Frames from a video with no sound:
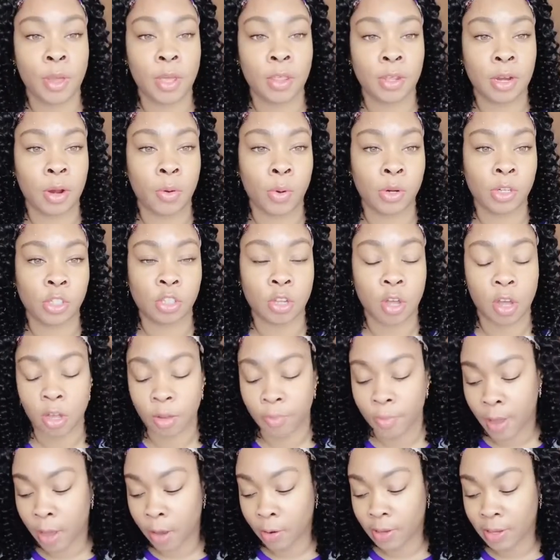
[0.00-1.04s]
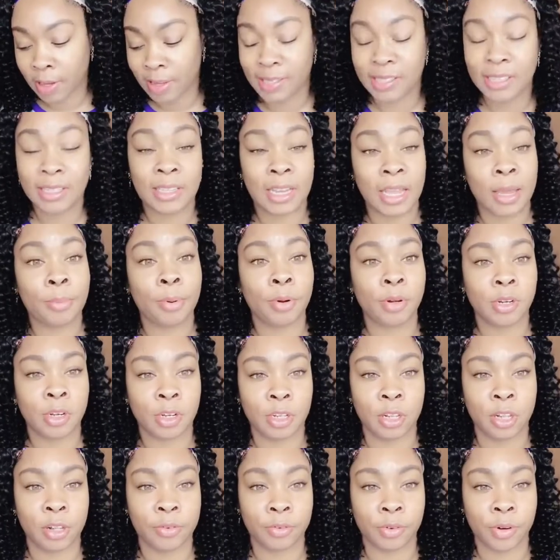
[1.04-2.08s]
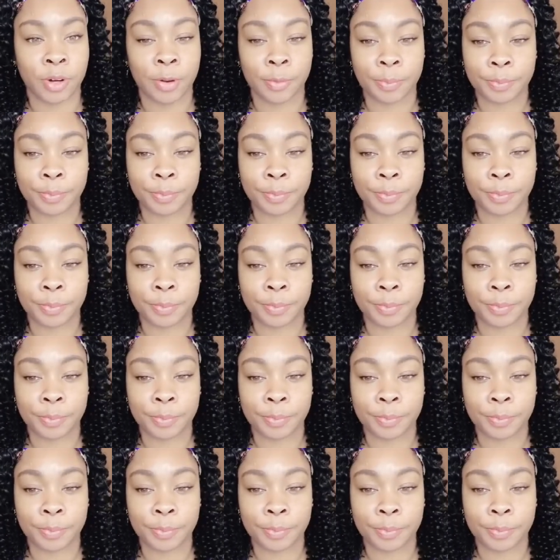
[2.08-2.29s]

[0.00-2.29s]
that I want to talk about is labor and delivery.